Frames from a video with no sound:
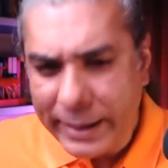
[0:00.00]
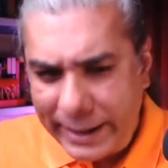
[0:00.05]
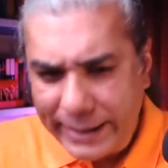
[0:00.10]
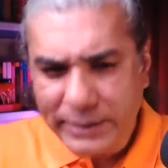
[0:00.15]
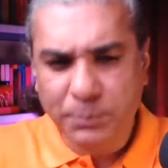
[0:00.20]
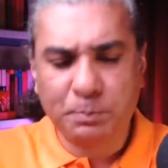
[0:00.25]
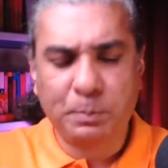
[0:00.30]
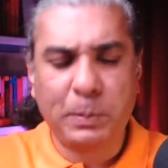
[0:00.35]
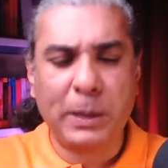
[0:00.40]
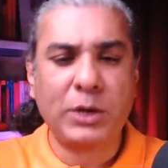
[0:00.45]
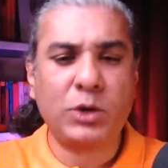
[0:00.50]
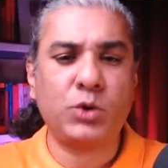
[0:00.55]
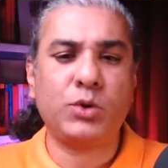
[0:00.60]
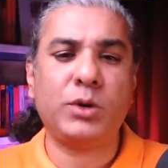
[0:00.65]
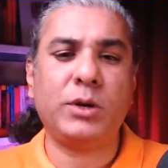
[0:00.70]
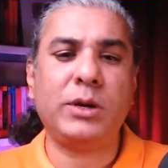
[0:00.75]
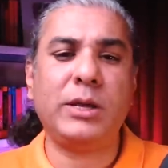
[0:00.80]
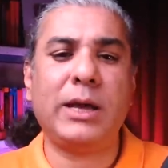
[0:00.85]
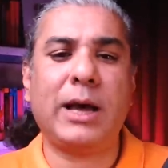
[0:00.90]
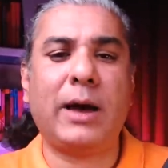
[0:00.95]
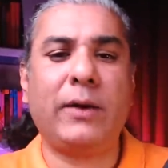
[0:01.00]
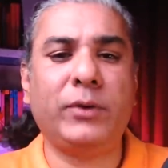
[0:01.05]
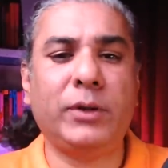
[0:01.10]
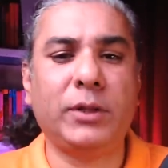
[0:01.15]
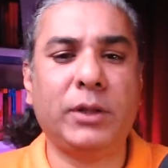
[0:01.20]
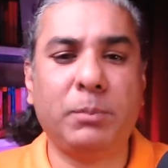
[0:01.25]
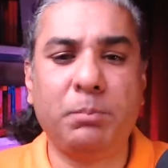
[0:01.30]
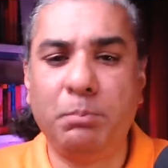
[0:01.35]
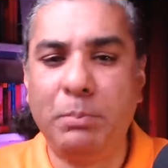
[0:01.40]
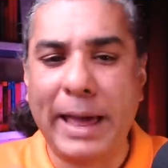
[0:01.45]
especially after
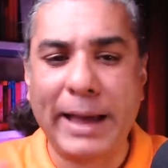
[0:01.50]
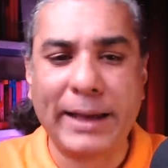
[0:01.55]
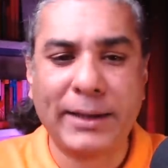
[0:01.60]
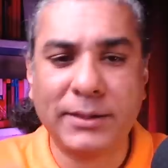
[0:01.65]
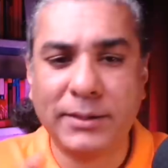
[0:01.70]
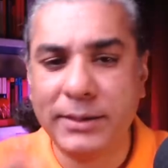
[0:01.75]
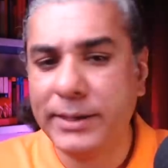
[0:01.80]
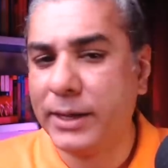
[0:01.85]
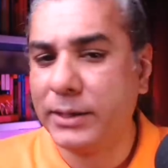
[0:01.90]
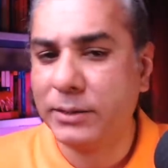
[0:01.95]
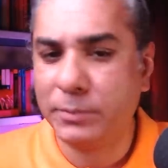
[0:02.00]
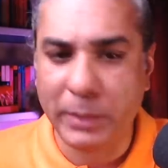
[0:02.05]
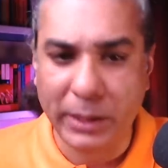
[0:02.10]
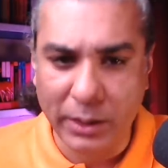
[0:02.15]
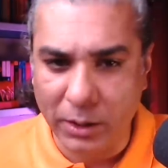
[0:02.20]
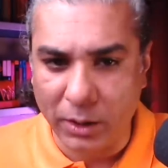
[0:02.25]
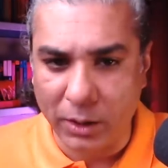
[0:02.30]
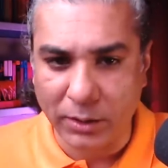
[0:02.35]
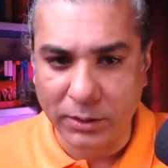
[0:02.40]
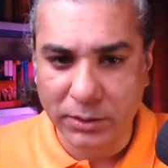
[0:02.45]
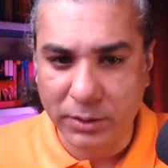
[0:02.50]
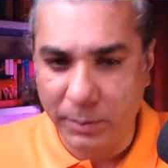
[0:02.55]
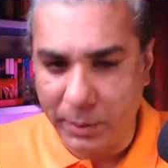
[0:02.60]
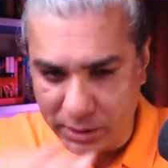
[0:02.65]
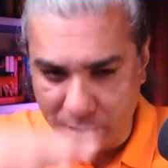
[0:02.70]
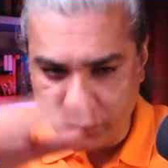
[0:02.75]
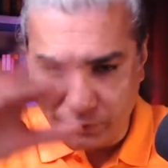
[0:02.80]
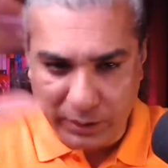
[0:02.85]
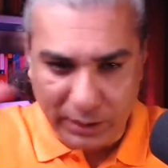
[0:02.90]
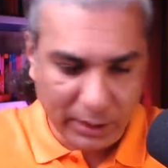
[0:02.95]
the Black Sea has been lost
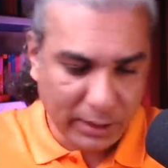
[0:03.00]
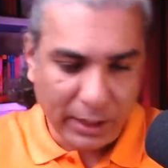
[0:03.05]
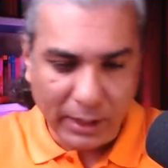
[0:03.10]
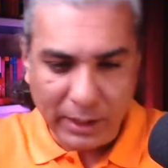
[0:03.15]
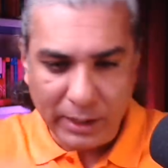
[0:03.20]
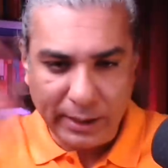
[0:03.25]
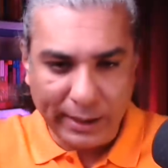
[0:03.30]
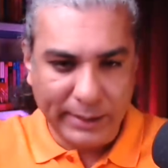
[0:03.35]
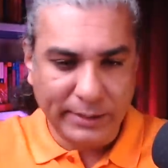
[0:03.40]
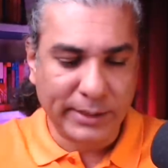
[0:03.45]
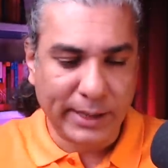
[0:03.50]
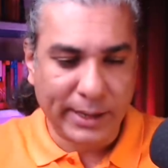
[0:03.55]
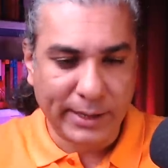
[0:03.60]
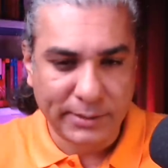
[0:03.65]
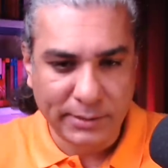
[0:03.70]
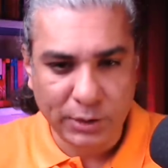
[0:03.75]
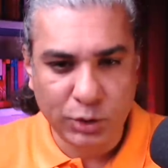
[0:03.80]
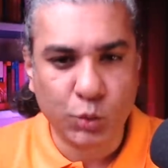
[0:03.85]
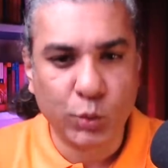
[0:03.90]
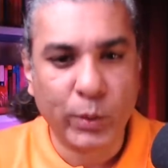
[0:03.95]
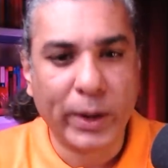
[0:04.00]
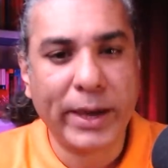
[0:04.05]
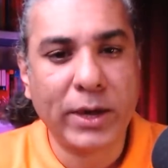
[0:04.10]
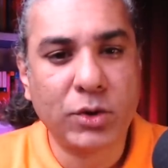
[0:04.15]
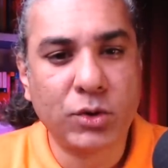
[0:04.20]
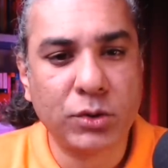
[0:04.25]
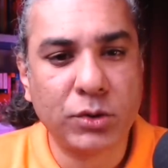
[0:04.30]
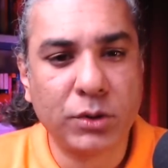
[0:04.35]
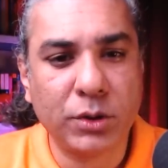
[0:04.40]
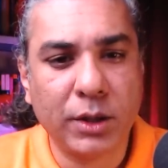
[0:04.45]
because of the entire
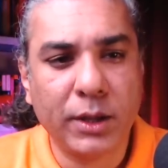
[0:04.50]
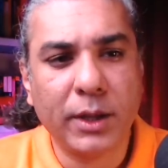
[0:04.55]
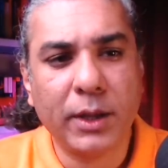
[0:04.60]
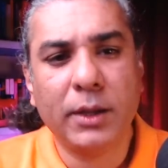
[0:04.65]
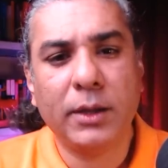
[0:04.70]
situation